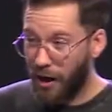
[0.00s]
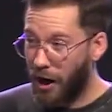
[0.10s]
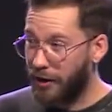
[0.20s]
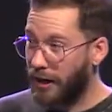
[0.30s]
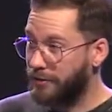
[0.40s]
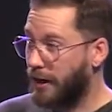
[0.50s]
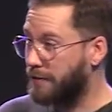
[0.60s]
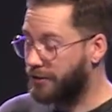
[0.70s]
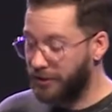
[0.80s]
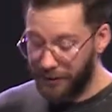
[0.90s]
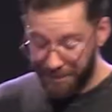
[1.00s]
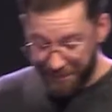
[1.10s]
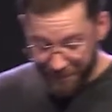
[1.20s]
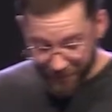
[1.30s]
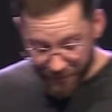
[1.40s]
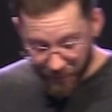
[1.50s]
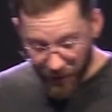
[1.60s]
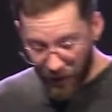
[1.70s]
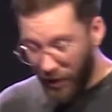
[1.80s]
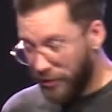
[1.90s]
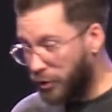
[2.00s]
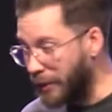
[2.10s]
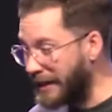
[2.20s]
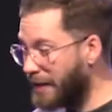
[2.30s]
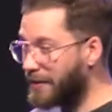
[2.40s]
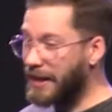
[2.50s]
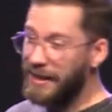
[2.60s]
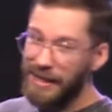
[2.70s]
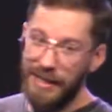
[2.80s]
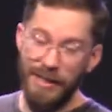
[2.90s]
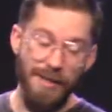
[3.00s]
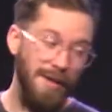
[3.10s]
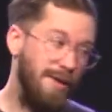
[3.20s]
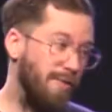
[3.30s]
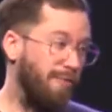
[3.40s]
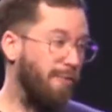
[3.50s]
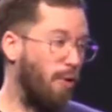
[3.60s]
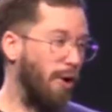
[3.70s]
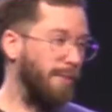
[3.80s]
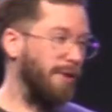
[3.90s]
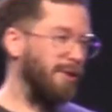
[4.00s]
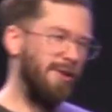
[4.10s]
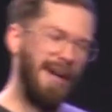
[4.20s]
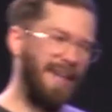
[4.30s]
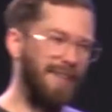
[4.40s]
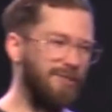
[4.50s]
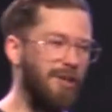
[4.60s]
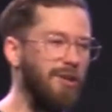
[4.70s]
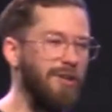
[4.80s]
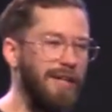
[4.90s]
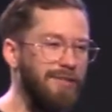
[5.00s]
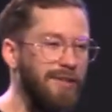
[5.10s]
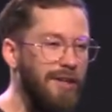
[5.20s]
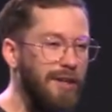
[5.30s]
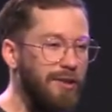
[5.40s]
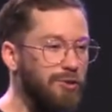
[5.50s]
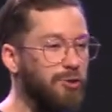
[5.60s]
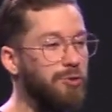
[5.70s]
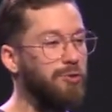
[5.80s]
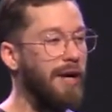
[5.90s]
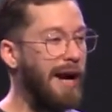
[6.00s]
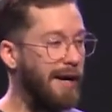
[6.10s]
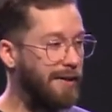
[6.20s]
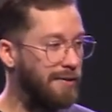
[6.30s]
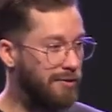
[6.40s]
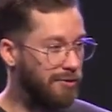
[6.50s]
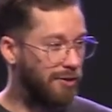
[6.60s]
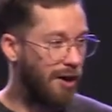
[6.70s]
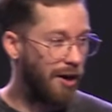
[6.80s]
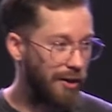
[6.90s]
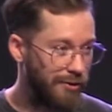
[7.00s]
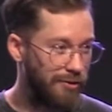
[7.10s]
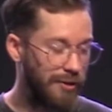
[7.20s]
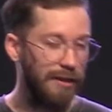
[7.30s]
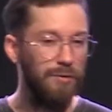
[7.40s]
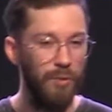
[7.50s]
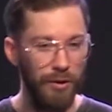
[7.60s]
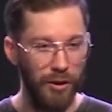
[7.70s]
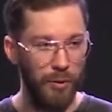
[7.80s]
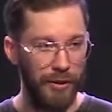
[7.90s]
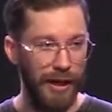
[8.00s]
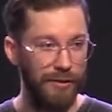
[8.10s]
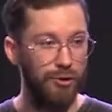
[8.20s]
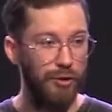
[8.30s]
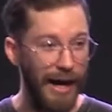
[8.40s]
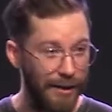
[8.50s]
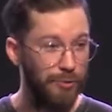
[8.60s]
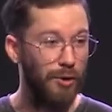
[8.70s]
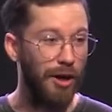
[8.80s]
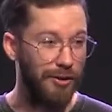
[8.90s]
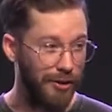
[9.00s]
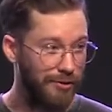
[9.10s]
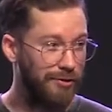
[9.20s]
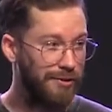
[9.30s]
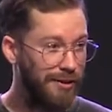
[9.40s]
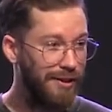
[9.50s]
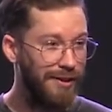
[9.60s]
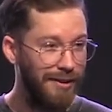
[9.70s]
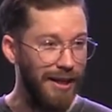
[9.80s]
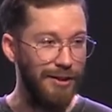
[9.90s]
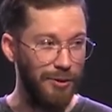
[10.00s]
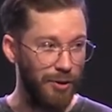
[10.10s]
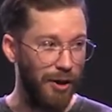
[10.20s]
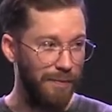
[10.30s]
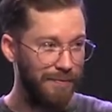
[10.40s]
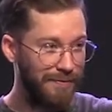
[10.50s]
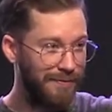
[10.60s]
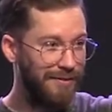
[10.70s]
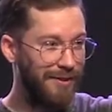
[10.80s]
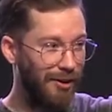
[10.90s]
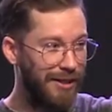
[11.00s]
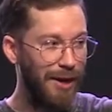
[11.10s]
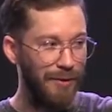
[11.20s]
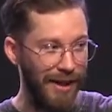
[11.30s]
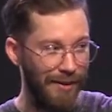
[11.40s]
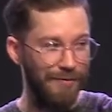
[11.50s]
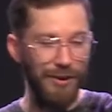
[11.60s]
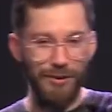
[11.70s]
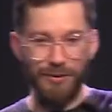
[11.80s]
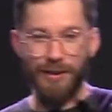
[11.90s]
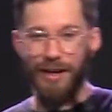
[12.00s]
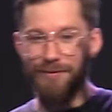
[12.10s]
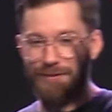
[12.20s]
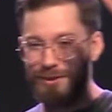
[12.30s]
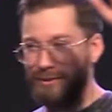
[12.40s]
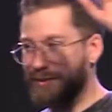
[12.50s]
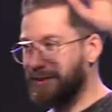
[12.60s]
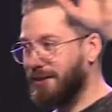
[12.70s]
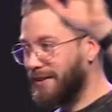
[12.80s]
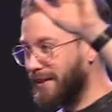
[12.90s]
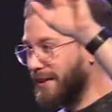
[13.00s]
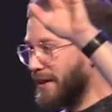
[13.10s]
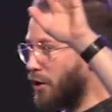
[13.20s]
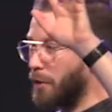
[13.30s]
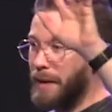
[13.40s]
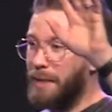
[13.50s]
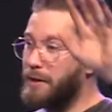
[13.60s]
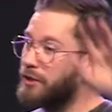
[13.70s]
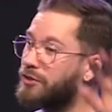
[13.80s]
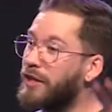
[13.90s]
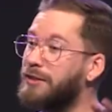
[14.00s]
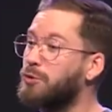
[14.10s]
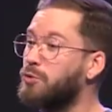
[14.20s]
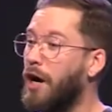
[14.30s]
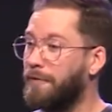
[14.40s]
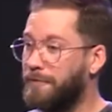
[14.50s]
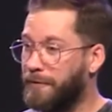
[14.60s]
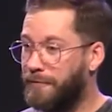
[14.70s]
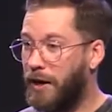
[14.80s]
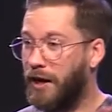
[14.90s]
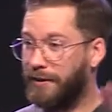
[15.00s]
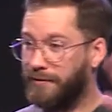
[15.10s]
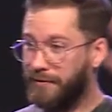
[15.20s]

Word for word: All right, you guys can have a seat. Do we have any former or I guess current track stars? Uh, we'll lower that. Track runners in the room. Okay, we got a few. We got a few. Or maybe you just like to run for fun.